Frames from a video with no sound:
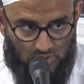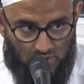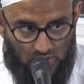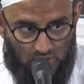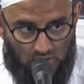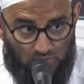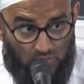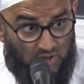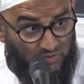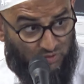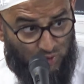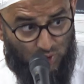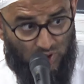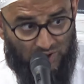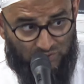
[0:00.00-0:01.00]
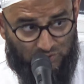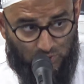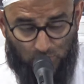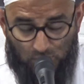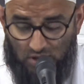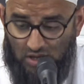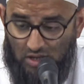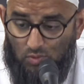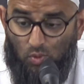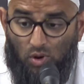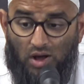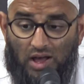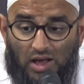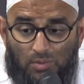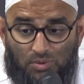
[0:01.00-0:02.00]
But if you have tawheed, what
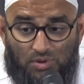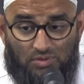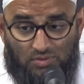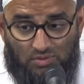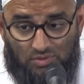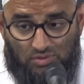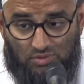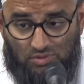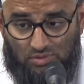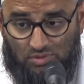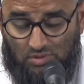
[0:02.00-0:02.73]
happens?